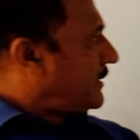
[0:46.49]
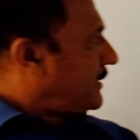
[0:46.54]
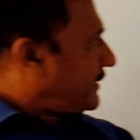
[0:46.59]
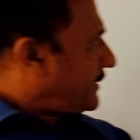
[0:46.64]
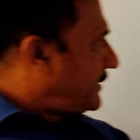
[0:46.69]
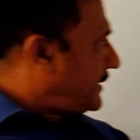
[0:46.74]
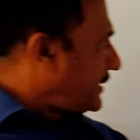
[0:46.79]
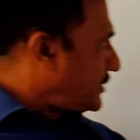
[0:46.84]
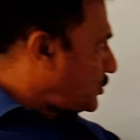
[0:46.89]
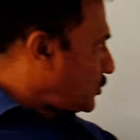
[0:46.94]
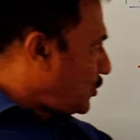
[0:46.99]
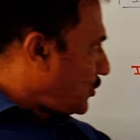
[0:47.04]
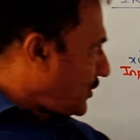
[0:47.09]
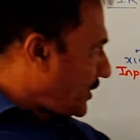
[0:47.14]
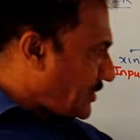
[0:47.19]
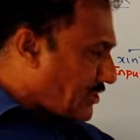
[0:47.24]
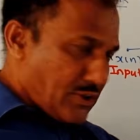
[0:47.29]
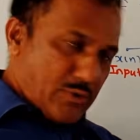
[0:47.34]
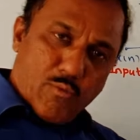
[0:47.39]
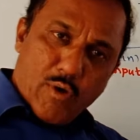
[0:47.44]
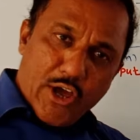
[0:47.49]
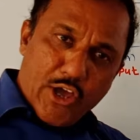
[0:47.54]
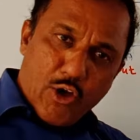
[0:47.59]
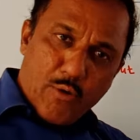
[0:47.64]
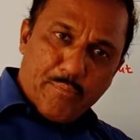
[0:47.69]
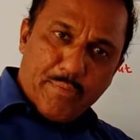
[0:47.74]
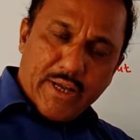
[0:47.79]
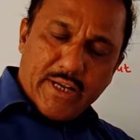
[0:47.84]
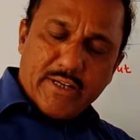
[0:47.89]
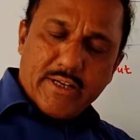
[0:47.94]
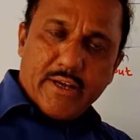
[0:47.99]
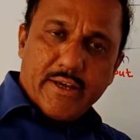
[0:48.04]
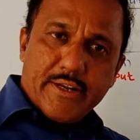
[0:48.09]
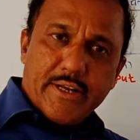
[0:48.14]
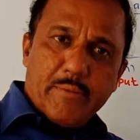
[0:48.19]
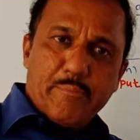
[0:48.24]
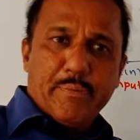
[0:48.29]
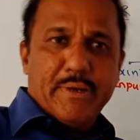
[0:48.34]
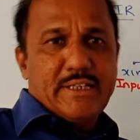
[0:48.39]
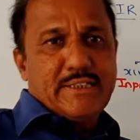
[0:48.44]
This notation Y of n
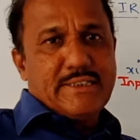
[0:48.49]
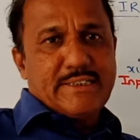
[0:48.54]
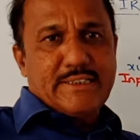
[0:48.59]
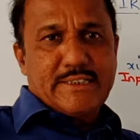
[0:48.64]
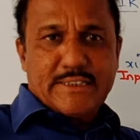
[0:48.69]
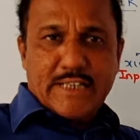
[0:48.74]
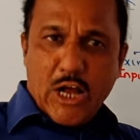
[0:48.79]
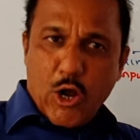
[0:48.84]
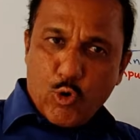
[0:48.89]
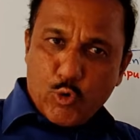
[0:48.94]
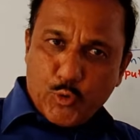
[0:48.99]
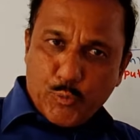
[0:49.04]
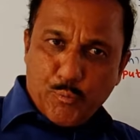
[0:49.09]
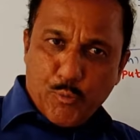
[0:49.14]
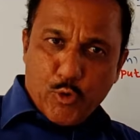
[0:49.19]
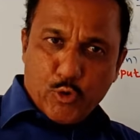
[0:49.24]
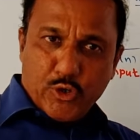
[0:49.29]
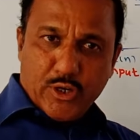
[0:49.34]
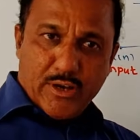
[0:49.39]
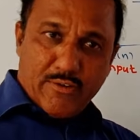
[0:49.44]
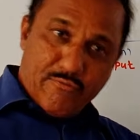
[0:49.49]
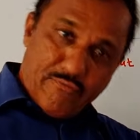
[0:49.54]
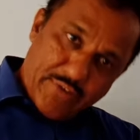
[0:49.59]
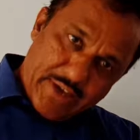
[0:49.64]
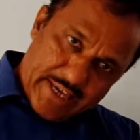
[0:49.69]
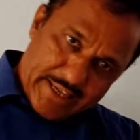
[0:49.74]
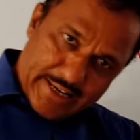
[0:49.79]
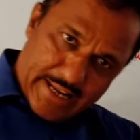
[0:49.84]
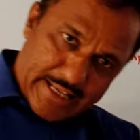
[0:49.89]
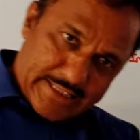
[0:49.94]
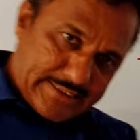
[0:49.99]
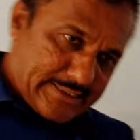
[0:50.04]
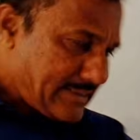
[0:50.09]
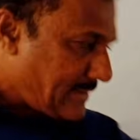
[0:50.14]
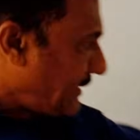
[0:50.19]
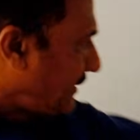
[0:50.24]
represents output, whereas